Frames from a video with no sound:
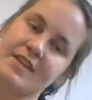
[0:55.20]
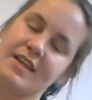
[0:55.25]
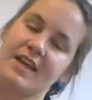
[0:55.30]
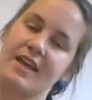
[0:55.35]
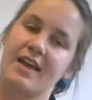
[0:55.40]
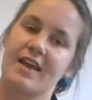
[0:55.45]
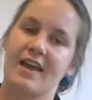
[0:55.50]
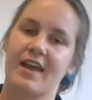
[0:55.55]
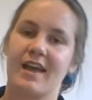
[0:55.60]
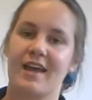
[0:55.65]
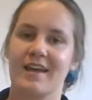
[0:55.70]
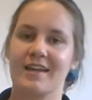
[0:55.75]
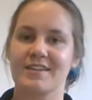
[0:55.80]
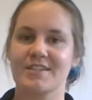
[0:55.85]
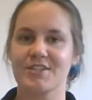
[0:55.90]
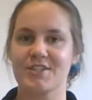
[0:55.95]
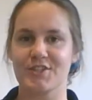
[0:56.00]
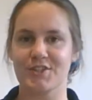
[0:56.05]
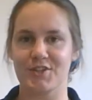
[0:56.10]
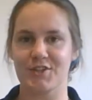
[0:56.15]

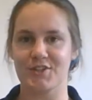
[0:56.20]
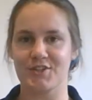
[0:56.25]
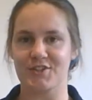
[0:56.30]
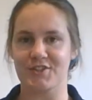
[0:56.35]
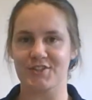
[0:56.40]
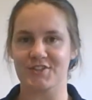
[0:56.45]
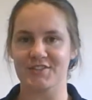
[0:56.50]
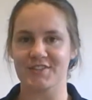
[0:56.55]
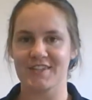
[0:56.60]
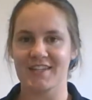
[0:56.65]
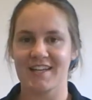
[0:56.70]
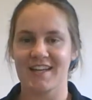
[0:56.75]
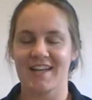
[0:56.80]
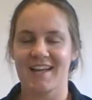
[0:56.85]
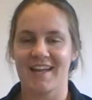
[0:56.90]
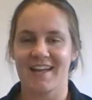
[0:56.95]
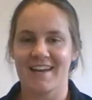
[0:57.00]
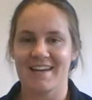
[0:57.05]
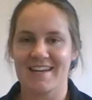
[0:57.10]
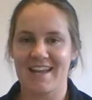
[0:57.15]
And neutral.
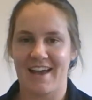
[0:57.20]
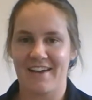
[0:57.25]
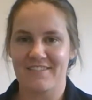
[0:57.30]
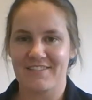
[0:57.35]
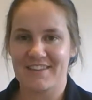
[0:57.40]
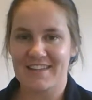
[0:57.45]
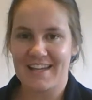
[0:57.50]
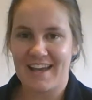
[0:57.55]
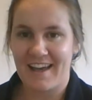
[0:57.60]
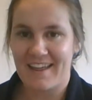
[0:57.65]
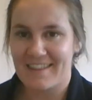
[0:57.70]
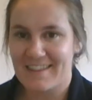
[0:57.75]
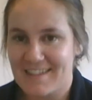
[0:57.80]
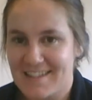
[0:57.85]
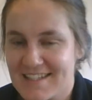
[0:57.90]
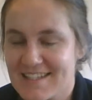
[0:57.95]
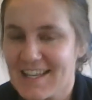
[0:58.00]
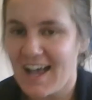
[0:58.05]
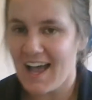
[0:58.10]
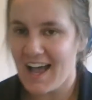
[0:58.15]
Now for the other
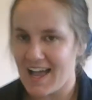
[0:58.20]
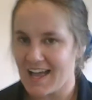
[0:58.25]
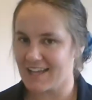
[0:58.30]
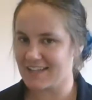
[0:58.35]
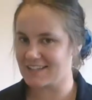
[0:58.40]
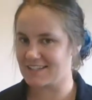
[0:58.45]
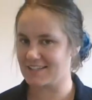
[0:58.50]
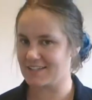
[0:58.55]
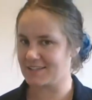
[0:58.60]
side.